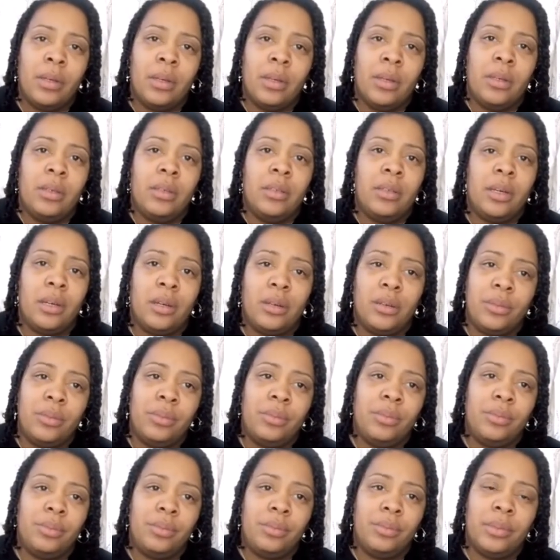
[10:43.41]
No,
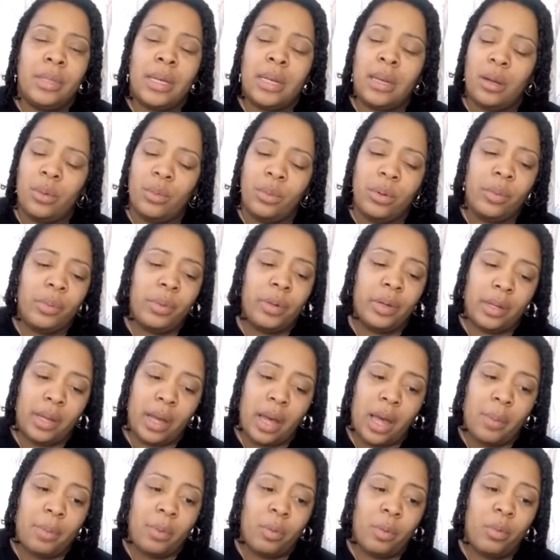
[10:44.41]
that ain't what really
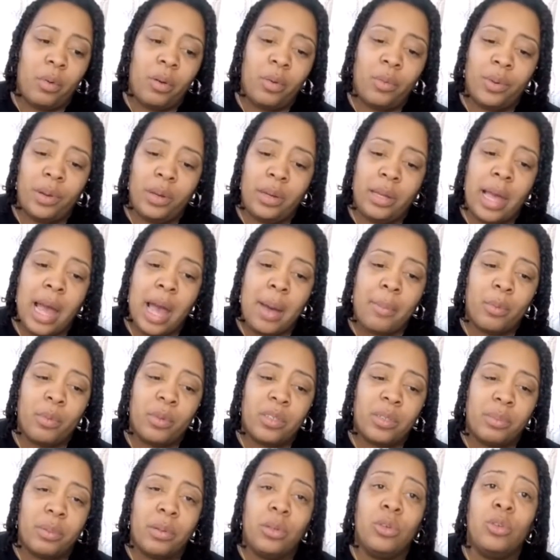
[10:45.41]
happened. What really happened
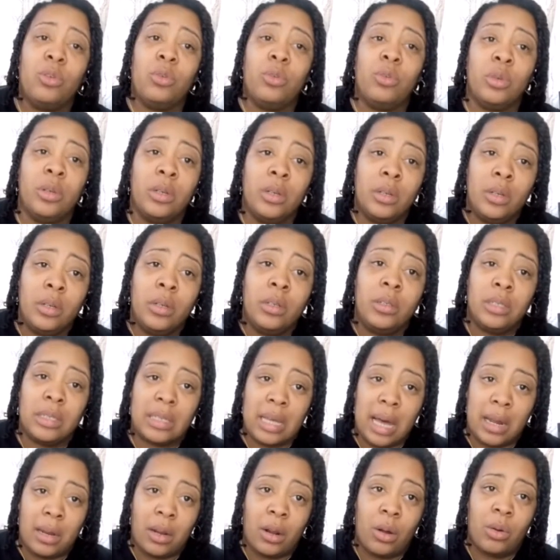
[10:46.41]
was Blue
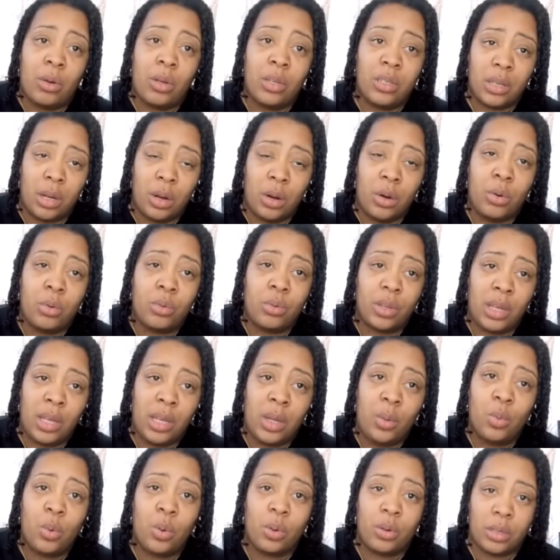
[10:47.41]
decided on his own that he
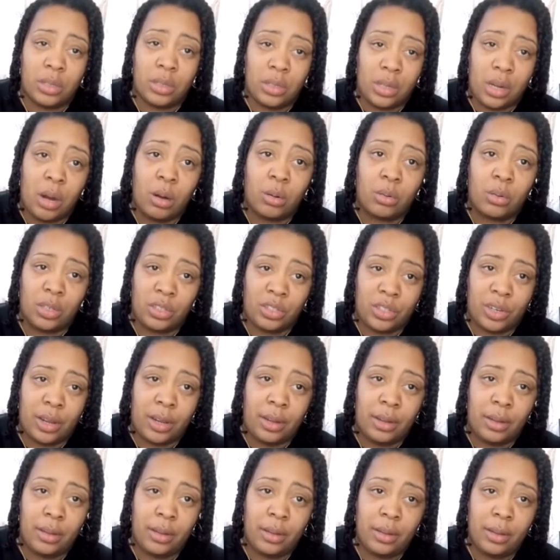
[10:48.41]
wanted to talk to
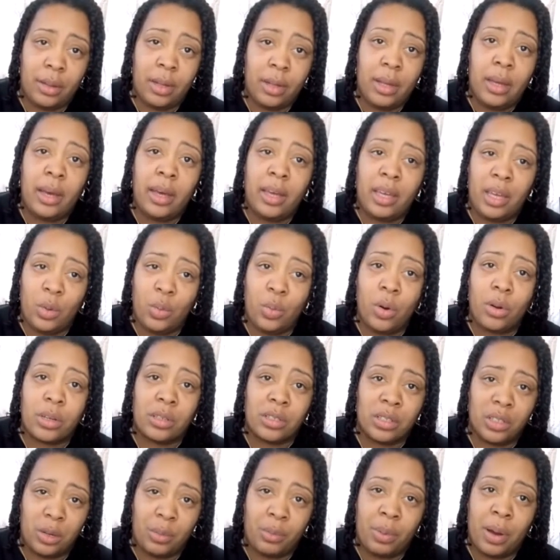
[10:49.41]
Shay. And he wanted
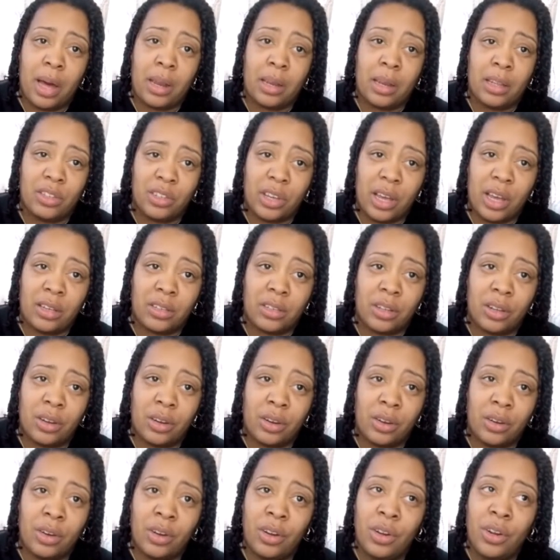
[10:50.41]
to apologize to
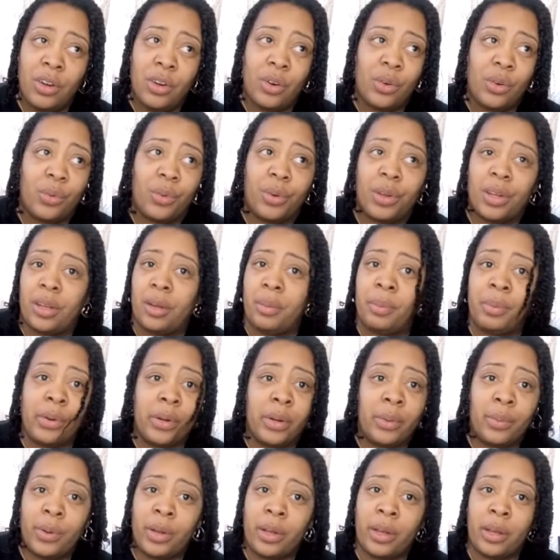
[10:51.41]
her. Ricky, pretty
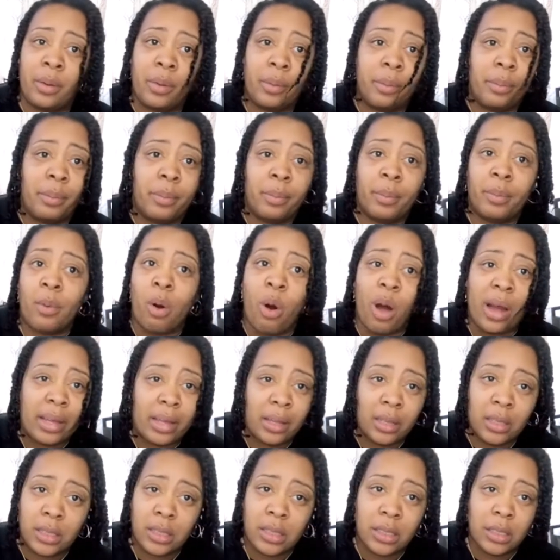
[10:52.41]
Ricky
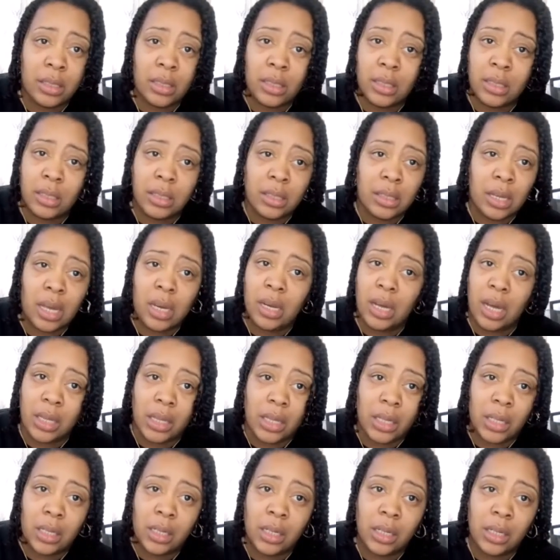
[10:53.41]
Marcus didn't say
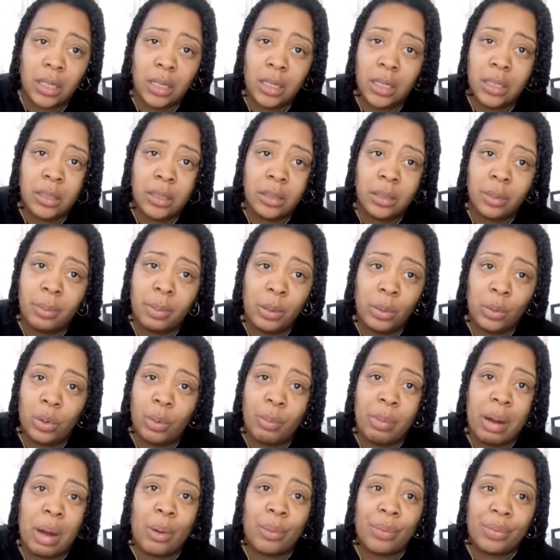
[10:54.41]
nothing to Blue
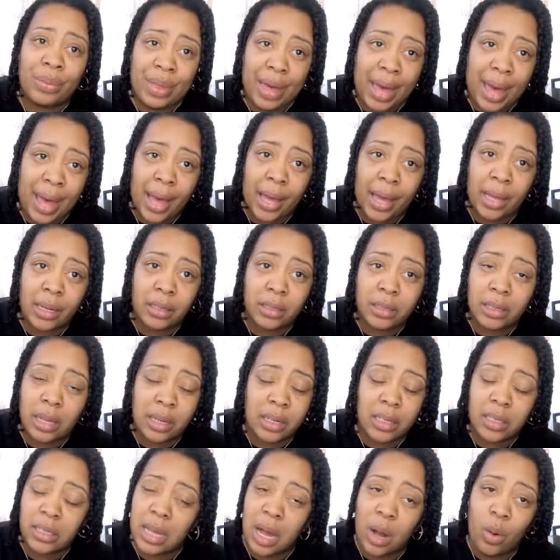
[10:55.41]
about that. That
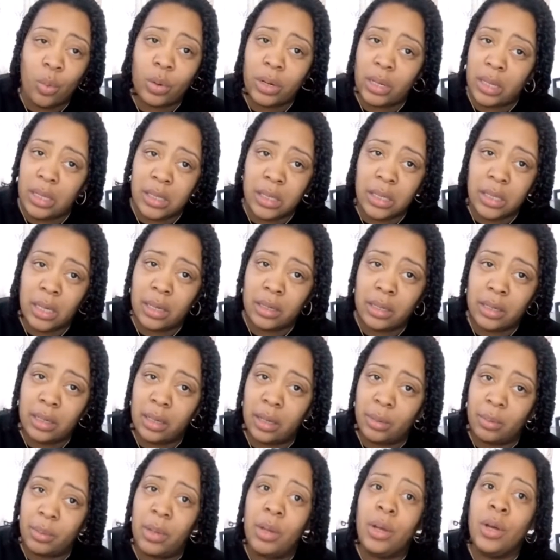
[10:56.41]
is not what he said to
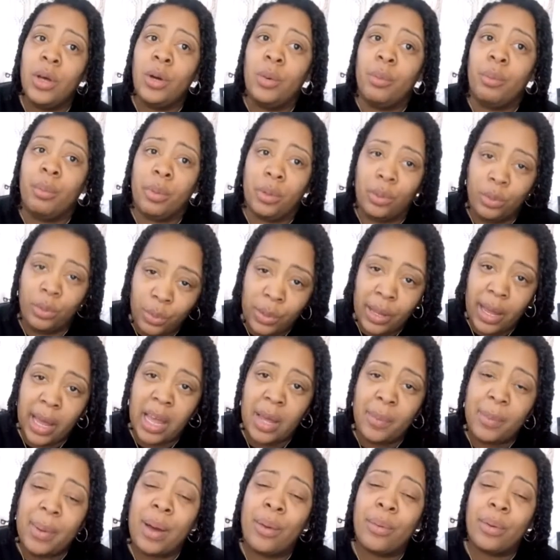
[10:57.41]
him. Blue
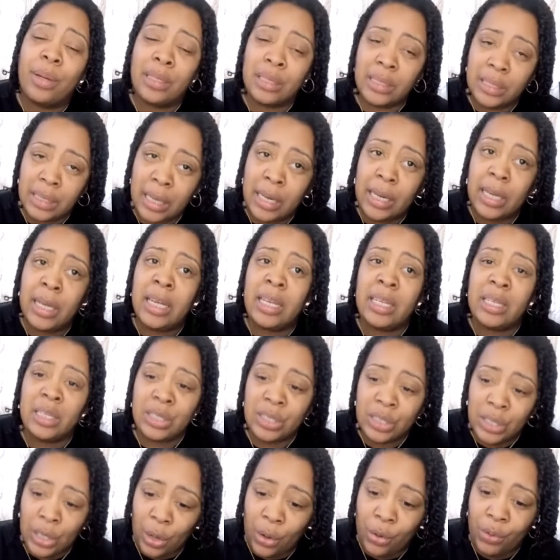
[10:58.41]
came out and said it
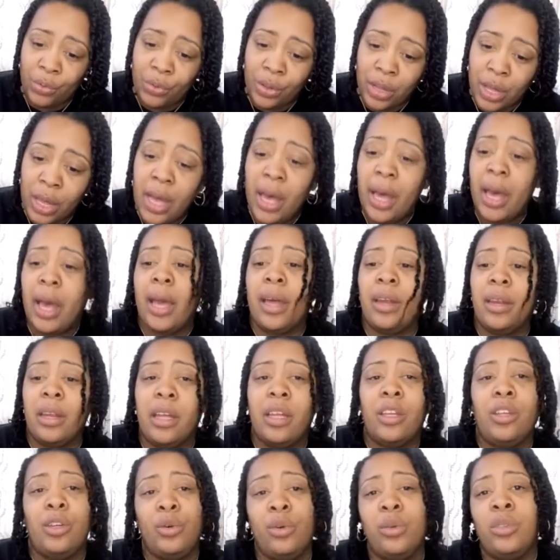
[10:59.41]
himself. And then
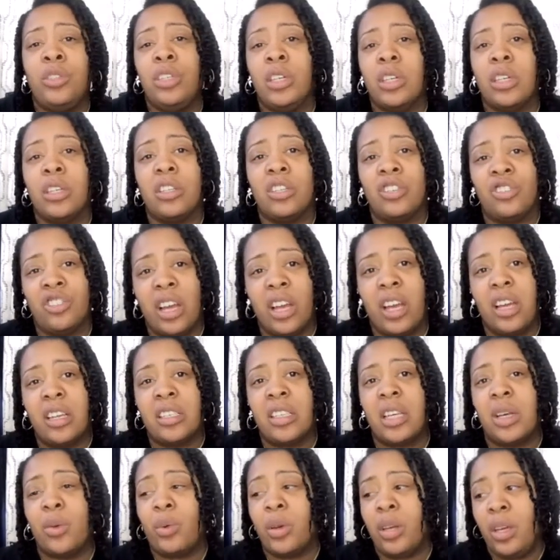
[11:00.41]
you took the Shay and
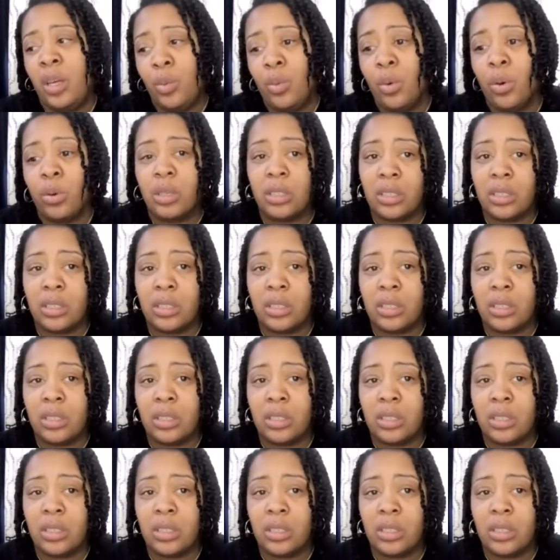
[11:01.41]
said, well, he wanted to